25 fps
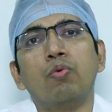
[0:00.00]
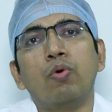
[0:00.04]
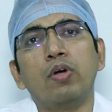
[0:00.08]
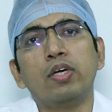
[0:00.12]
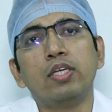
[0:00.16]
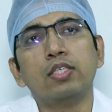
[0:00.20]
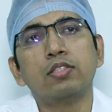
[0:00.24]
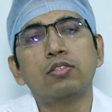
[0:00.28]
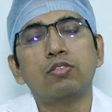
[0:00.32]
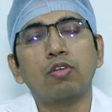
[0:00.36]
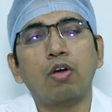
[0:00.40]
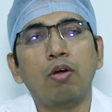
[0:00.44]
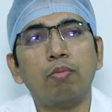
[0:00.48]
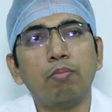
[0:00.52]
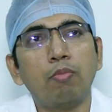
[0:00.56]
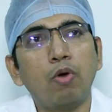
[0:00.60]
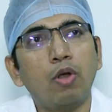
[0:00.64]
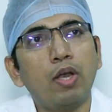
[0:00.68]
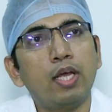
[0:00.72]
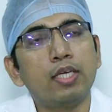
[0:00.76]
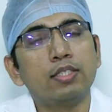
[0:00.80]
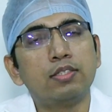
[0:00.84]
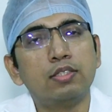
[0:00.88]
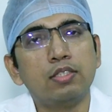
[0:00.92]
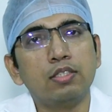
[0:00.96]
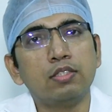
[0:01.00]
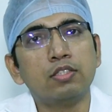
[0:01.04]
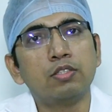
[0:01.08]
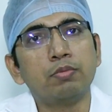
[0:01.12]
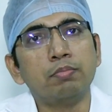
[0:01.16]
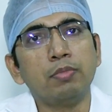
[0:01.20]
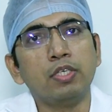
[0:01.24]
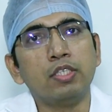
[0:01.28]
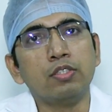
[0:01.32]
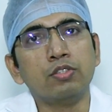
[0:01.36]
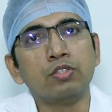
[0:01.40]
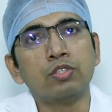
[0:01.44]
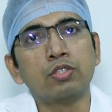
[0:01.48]
What is
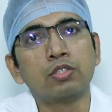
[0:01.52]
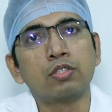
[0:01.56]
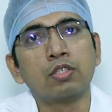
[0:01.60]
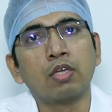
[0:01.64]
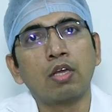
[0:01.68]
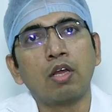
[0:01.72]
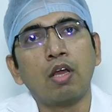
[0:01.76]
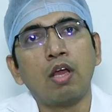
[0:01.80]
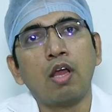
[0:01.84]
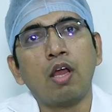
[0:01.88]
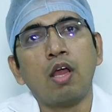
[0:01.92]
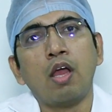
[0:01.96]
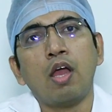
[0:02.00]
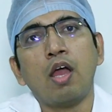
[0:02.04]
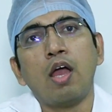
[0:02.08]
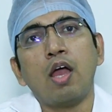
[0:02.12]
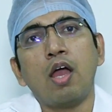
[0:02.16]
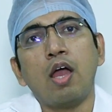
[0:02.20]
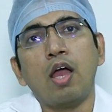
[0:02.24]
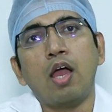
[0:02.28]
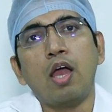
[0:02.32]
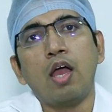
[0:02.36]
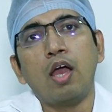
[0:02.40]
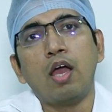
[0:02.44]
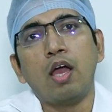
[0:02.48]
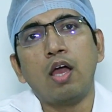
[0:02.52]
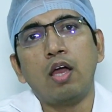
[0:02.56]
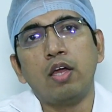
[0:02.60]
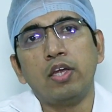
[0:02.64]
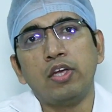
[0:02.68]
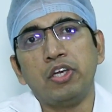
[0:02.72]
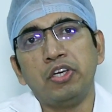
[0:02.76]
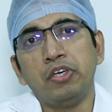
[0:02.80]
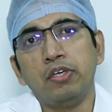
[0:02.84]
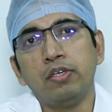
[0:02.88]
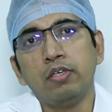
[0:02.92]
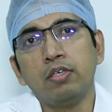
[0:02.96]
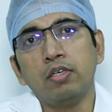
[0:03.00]
thrombolysis means
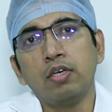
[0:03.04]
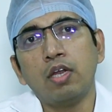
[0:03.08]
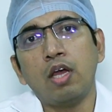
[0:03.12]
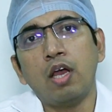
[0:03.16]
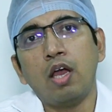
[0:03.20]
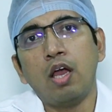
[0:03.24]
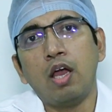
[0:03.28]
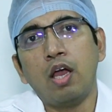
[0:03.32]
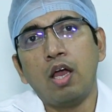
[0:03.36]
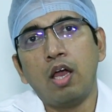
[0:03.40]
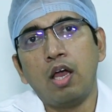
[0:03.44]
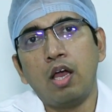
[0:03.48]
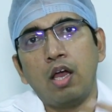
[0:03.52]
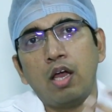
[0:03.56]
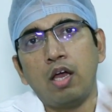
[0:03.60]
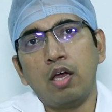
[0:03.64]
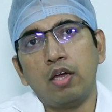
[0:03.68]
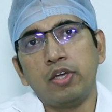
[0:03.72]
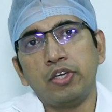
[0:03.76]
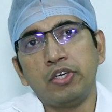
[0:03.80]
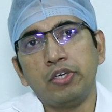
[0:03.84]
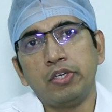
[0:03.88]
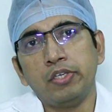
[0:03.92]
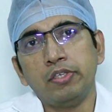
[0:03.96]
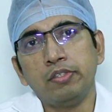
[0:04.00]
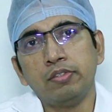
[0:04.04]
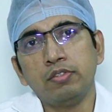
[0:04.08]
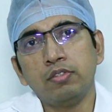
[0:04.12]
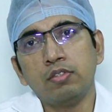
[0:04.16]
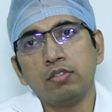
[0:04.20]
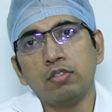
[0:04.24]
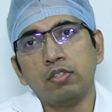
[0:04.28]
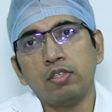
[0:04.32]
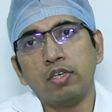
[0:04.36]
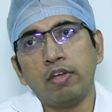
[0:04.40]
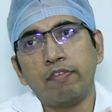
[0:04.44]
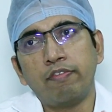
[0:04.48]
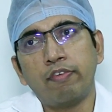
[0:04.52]
in
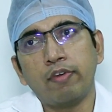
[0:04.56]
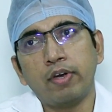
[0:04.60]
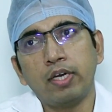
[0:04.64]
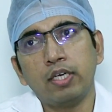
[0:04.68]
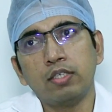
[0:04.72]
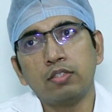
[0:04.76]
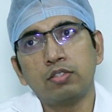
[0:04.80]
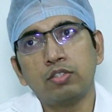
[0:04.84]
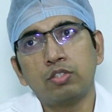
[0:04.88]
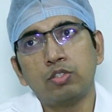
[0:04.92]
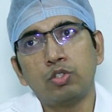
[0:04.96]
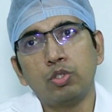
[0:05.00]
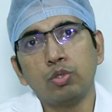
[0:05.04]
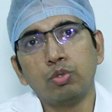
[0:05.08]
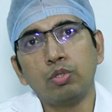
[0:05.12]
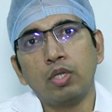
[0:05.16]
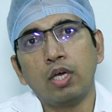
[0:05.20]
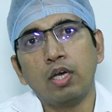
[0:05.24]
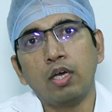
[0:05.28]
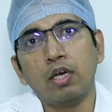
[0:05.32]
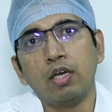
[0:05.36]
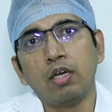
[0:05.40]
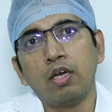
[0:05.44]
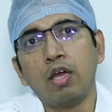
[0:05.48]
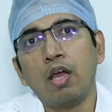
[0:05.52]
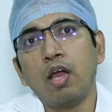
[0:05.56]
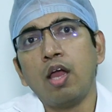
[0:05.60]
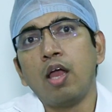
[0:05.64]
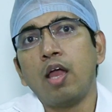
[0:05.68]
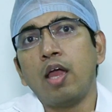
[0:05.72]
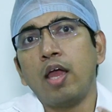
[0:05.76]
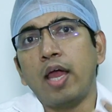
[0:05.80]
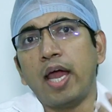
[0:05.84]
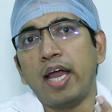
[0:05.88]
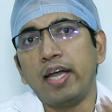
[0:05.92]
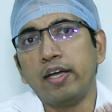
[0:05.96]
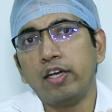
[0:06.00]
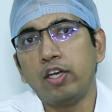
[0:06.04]
difference to the
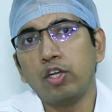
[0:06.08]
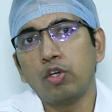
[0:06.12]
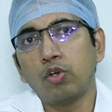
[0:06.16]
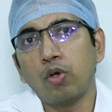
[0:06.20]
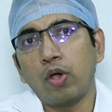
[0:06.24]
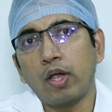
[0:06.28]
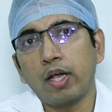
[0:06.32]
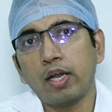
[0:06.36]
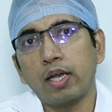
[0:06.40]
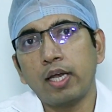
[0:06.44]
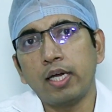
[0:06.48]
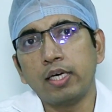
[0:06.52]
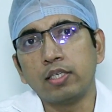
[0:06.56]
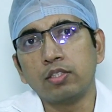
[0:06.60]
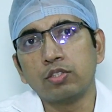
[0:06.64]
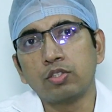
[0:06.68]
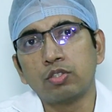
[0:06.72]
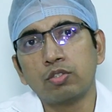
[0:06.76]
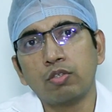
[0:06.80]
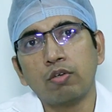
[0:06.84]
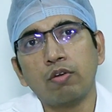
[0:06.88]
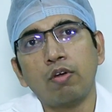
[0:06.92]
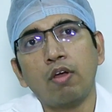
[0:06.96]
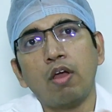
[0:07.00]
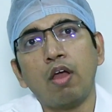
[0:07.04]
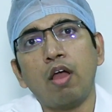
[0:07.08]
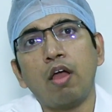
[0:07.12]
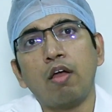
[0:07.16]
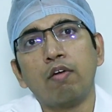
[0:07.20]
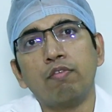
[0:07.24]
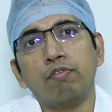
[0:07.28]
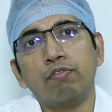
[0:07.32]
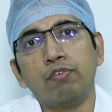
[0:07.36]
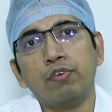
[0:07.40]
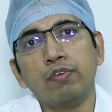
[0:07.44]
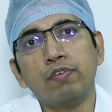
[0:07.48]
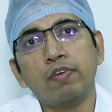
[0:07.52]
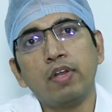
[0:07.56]
anticoagulants,
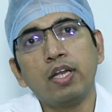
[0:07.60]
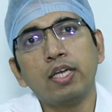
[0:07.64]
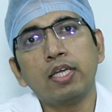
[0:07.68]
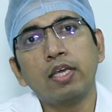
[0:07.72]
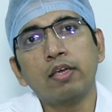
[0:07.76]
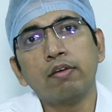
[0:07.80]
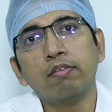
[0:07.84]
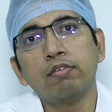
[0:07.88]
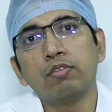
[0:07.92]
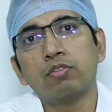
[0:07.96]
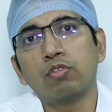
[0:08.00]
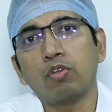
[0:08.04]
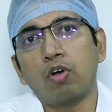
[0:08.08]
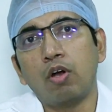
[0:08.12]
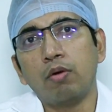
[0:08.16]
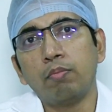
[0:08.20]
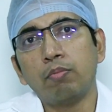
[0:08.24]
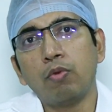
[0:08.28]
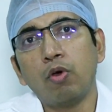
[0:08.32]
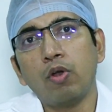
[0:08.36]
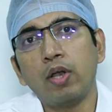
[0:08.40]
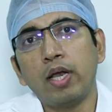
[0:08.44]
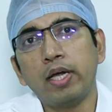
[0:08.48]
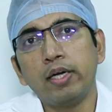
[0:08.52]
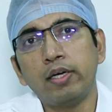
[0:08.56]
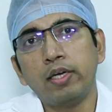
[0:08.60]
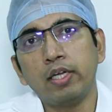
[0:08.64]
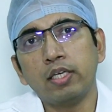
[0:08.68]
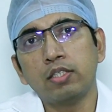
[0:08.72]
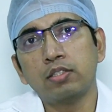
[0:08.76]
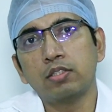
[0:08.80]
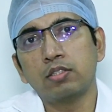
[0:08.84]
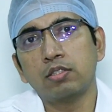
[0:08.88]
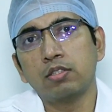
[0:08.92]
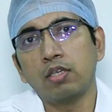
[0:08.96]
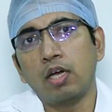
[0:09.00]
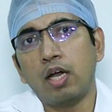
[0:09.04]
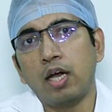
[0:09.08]
we will give
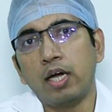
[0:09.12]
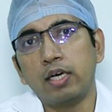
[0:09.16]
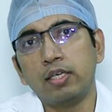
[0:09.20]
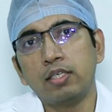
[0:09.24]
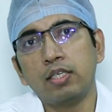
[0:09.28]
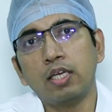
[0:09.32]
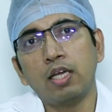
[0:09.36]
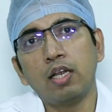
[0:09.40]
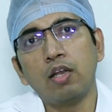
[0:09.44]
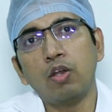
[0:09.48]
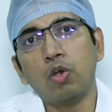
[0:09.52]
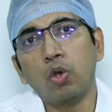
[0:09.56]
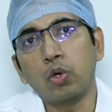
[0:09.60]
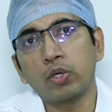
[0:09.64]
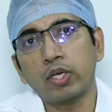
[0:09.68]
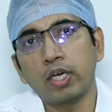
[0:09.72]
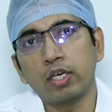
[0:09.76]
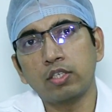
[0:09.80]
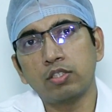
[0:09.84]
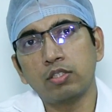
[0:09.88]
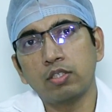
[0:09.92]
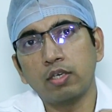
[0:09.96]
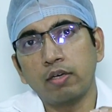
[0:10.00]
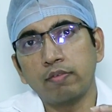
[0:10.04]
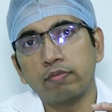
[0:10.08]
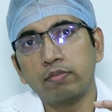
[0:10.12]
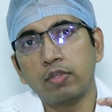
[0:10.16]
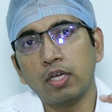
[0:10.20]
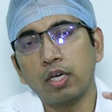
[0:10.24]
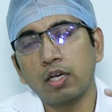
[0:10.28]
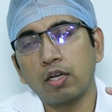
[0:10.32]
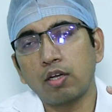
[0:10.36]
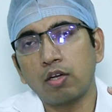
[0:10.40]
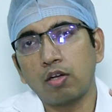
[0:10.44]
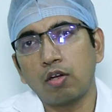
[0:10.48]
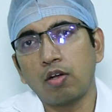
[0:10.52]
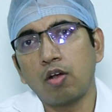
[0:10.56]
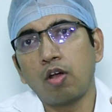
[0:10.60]
thrombolytics at the location of
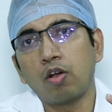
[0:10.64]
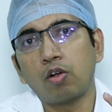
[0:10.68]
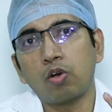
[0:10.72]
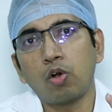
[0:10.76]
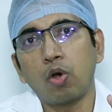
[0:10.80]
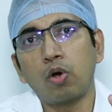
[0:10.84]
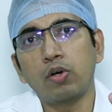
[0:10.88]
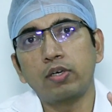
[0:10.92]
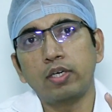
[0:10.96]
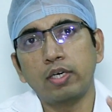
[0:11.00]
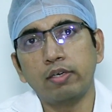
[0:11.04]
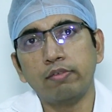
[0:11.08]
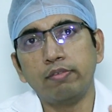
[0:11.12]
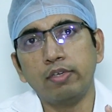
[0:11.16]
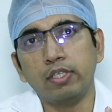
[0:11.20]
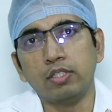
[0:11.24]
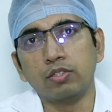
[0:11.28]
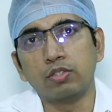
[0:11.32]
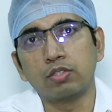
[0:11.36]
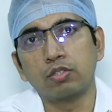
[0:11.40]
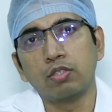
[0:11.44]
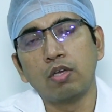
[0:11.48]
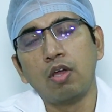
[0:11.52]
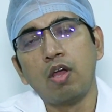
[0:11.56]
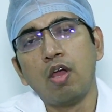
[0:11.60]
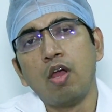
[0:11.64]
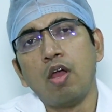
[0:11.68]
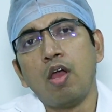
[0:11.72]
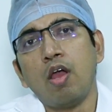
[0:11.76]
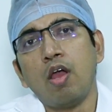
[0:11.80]
the clotted veins.